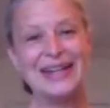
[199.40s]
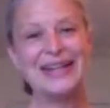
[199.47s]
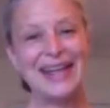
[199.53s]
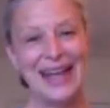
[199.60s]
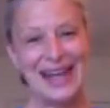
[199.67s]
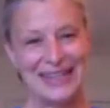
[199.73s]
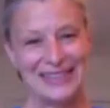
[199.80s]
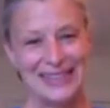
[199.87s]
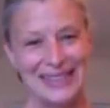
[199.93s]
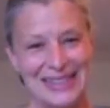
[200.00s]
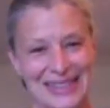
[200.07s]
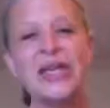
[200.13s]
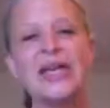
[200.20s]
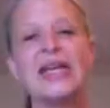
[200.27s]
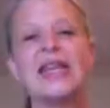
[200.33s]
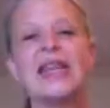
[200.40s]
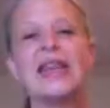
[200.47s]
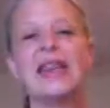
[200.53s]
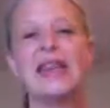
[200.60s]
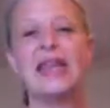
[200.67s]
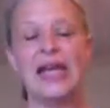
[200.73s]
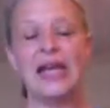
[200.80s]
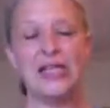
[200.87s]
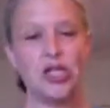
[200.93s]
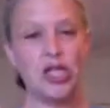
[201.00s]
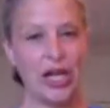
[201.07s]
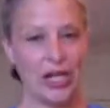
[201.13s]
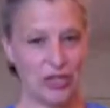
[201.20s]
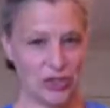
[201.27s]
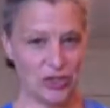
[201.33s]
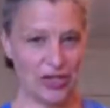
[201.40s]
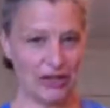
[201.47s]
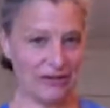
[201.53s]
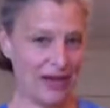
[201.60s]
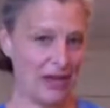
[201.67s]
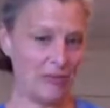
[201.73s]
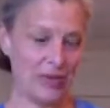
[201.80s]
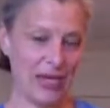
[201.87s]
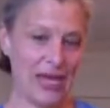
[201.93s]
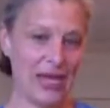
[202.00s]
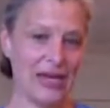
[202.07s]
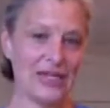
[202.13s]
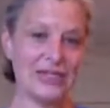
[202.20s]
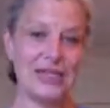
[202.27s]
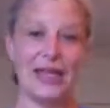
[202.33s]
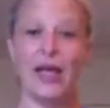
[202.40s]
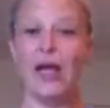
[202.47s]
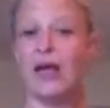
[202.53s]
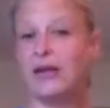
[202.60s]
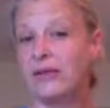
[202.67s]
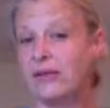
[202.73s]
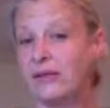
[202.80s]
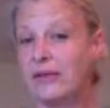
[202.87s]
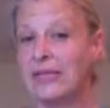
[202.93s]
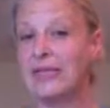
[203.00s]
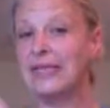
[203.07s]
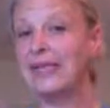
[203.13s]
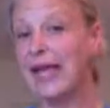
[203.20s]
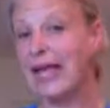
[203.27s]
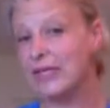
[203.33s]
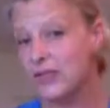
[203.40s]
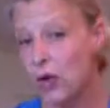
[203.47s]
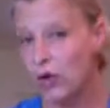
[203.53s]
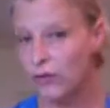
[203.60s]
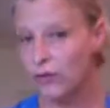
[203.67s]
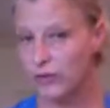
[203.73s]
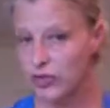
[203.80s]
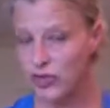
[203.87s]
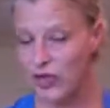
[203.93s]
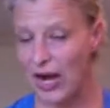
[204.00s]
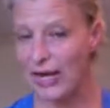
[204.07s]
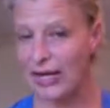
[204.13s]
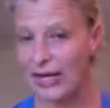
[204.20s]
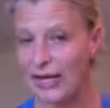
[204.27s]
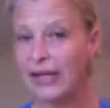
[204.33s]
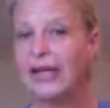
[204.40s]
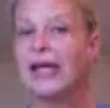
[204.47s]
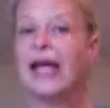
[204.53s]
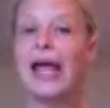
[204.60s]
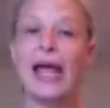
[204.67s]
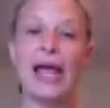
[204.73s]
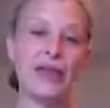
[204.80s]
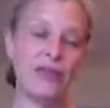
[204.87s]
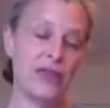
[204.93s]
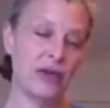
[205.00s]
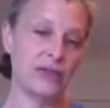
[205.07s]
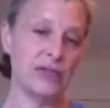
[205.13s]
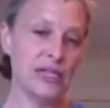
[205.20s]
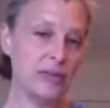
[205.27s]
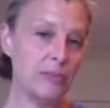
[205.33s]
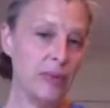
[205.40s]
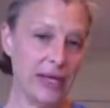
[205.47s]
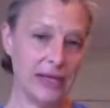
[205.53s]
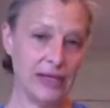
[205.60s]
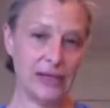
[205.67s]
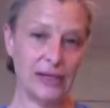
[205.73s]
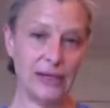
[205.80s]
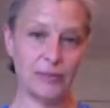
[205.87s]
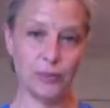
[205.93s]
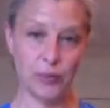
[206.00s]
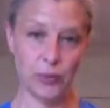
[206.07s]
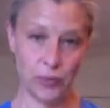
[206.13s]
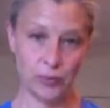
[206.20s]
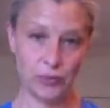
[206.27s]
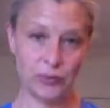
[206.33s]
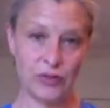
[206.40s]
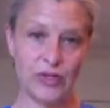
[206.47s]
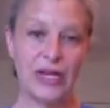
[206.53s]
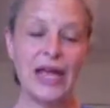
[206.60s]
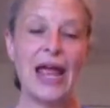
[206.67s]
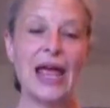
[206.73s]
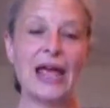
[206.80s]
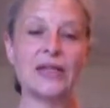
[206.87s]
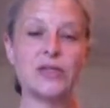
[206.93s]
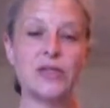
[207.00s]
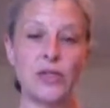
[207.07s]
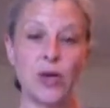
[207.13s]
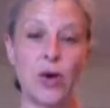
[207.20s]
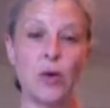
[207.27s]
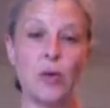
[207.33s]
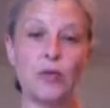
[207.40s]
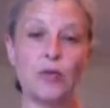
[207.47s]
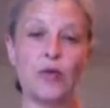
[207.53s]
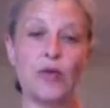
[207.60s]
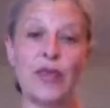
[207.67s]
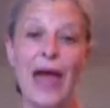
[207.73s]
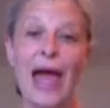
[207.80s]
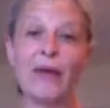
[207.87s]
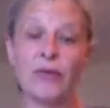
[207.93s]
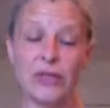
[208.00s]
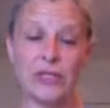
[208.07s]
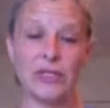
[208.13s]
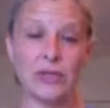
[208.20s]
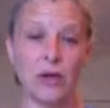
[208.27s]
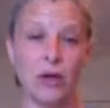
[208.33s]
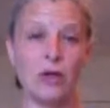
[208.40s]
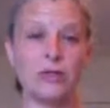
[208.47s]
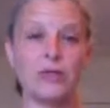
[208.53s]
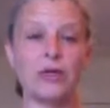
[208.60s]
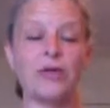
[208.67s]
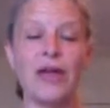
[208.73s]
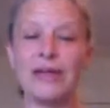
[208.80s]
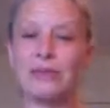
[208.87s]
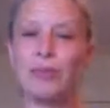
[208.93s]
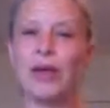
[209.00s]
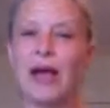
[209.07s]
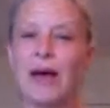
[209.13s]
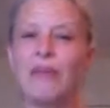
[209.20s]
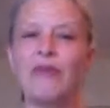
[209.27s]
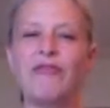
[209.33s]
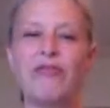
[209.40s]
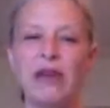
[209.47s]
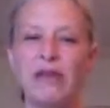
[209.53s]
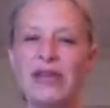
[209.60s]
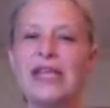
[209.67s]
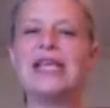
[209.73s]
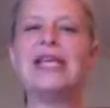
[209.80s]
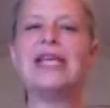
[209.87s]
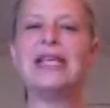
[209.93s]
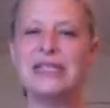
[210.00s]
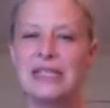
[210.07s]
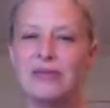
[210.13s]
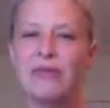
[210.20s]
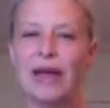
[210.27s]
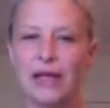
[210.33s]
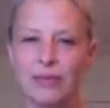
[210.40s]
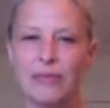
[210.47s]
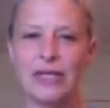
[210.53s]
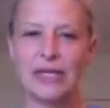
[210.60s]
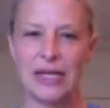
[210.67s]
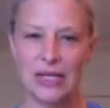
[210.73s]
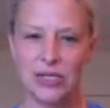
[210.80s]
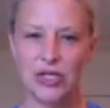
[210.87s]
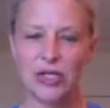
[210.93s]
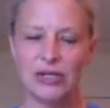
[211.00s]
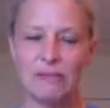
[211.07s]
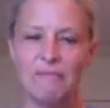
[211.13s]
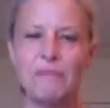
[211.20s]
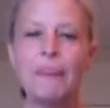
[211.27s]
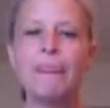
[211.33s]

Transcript: cadence, they changed their gait mechanics, they did less overstriding, and their knee pain improved. And so for that reason also, that's become a very easy recommendation